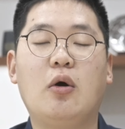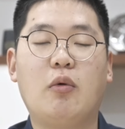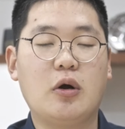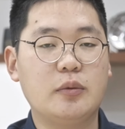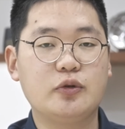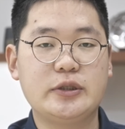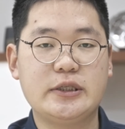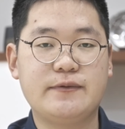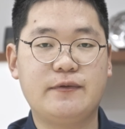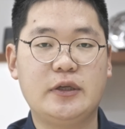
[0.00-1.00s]
Welcome to
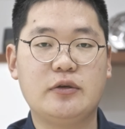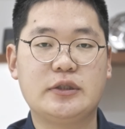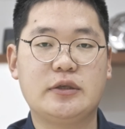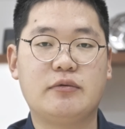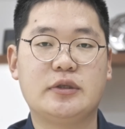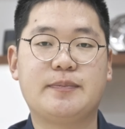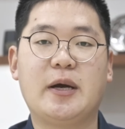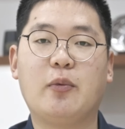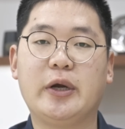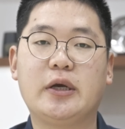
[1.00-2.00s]
this video series
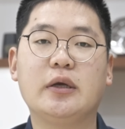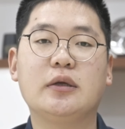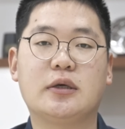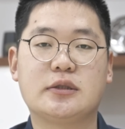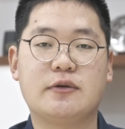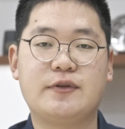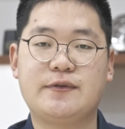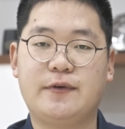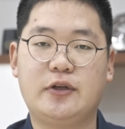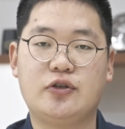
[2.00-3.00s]
by WayKen on
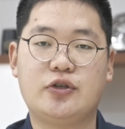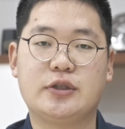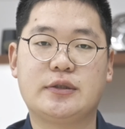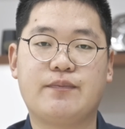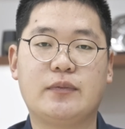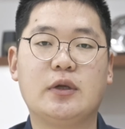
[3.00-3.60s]
Surface Finishes.